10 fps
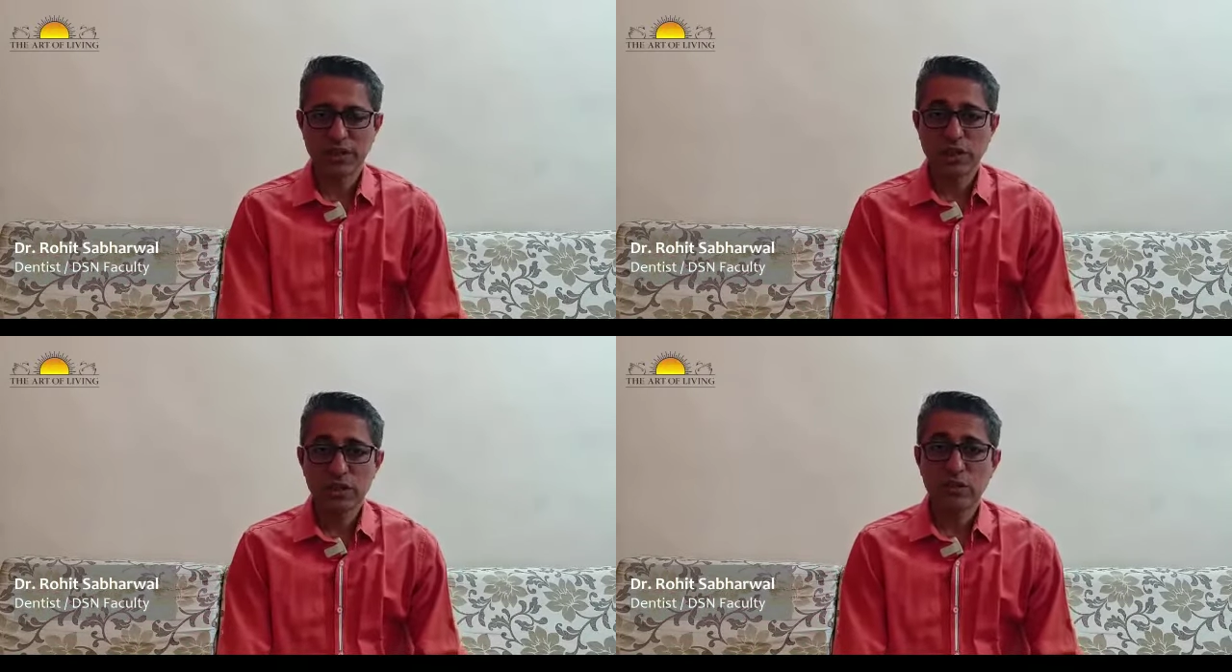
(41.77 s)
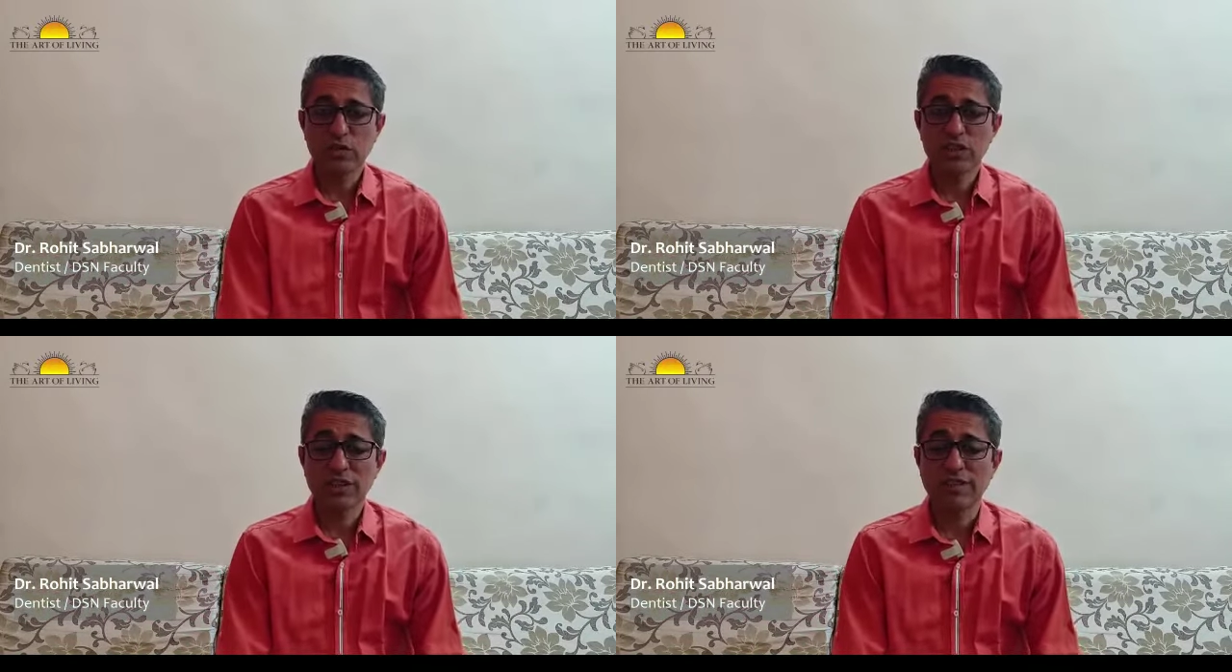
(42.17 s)
So for
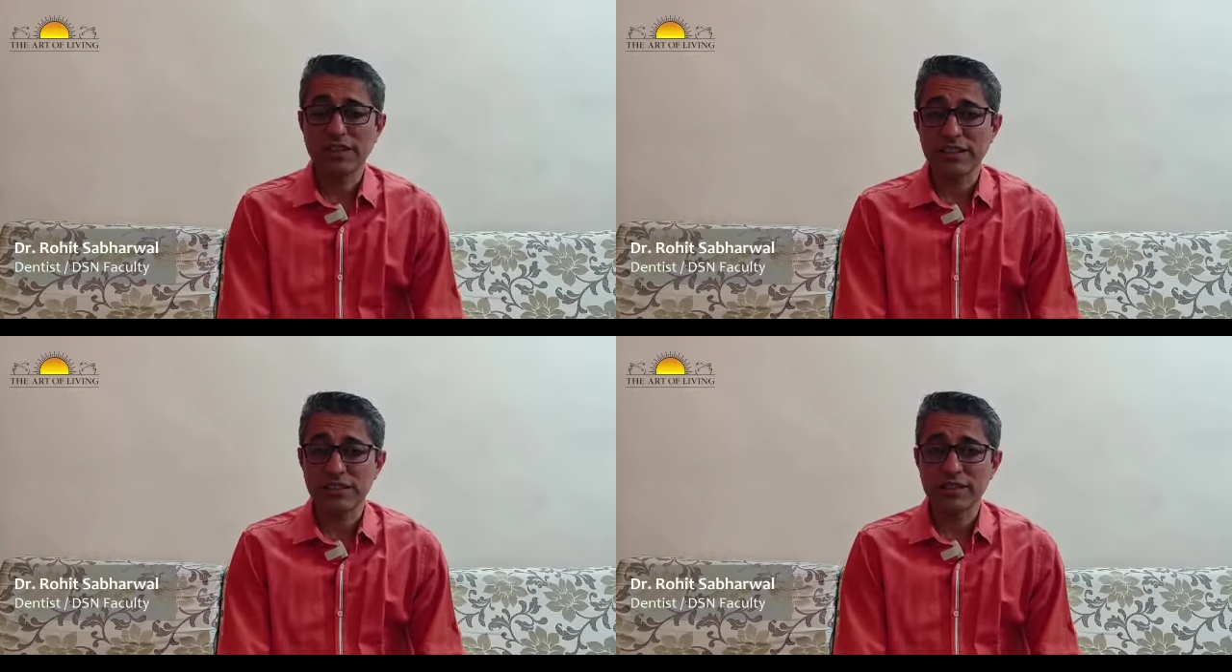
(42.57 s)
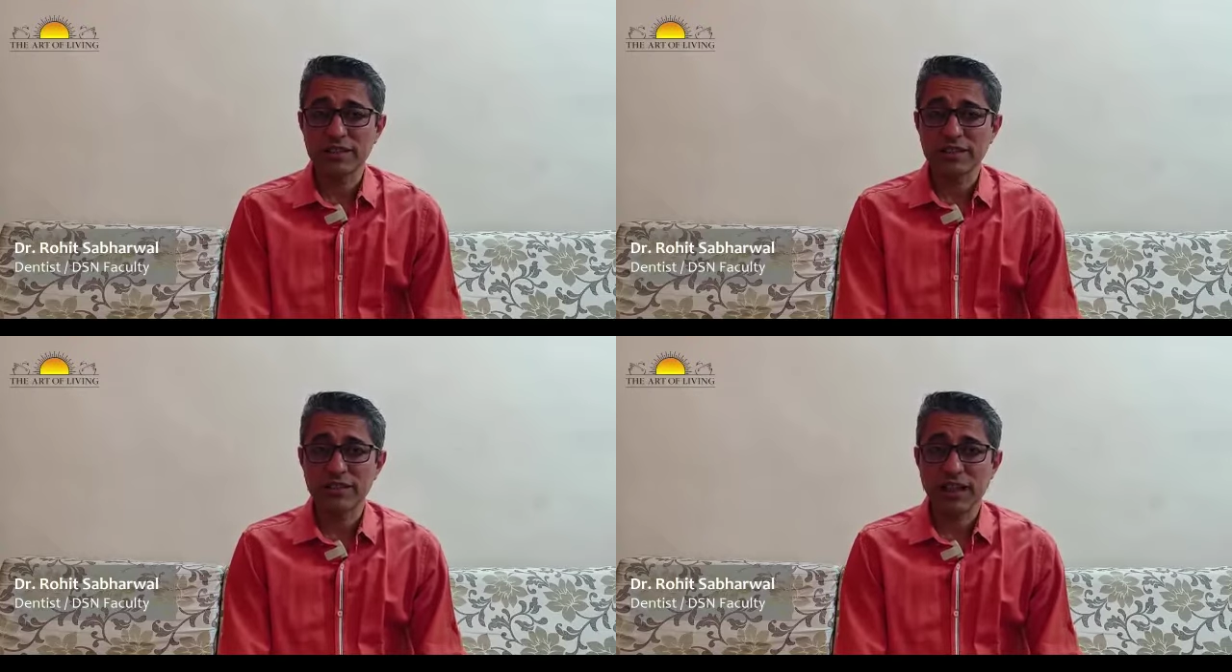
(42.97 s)
7
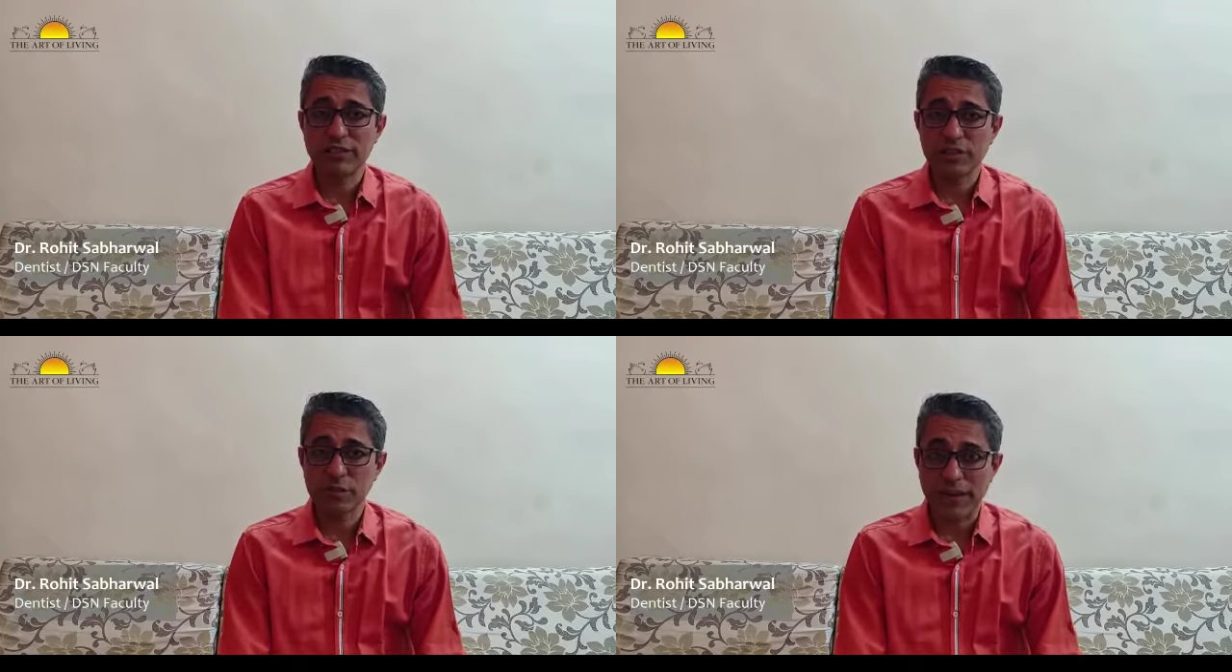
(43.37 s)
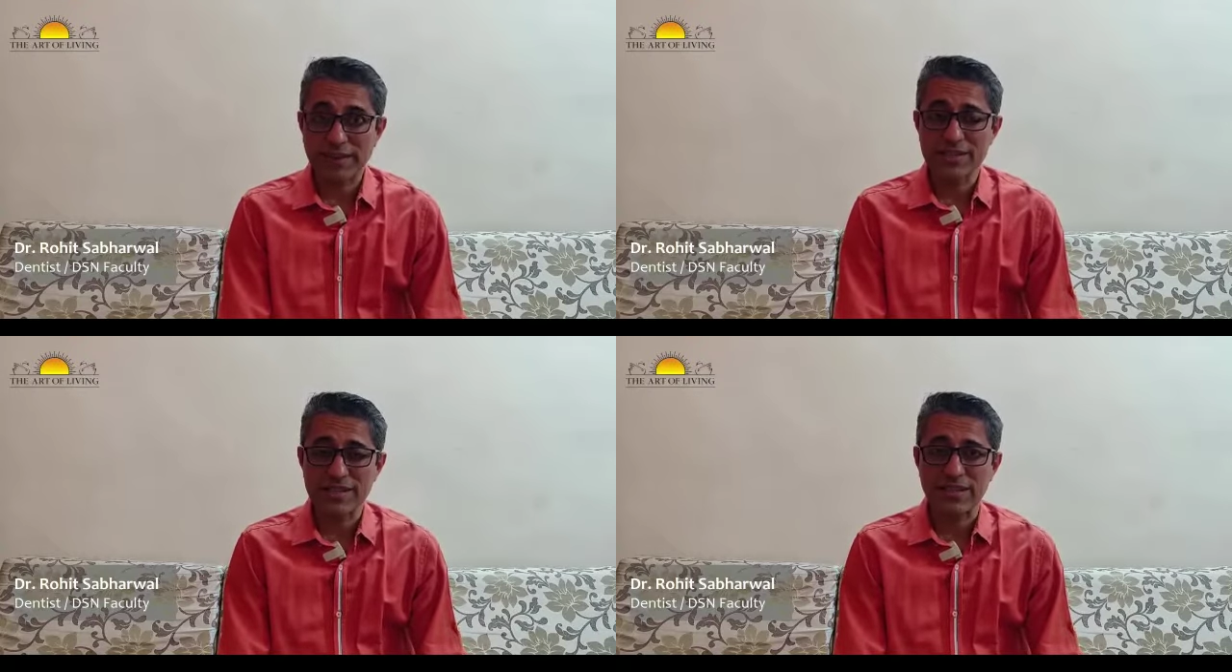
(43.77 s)
years, I was
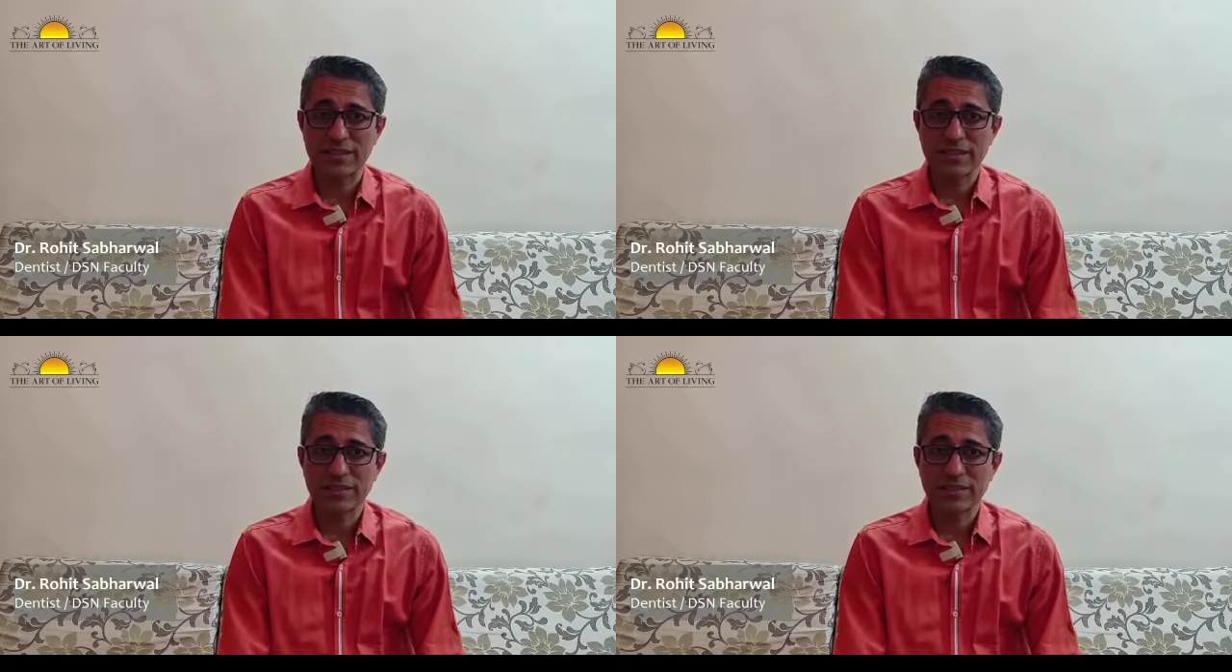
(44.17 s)
practicing,